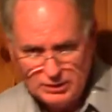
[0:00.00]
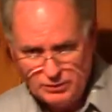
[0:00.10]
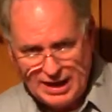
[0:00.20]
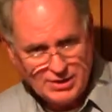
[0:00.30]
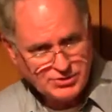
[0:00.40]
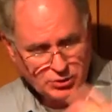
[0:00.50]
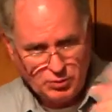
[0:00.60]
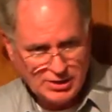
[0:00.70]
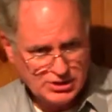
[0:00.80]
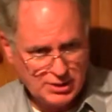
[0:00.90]
We asked the
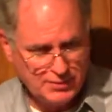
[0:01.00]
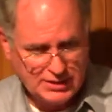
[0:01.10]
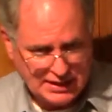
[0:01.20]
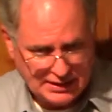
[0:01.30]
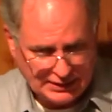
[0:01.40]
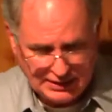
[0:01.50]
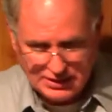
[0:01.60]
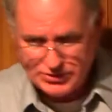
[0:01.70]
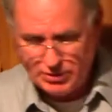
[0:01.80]
question at the beginning is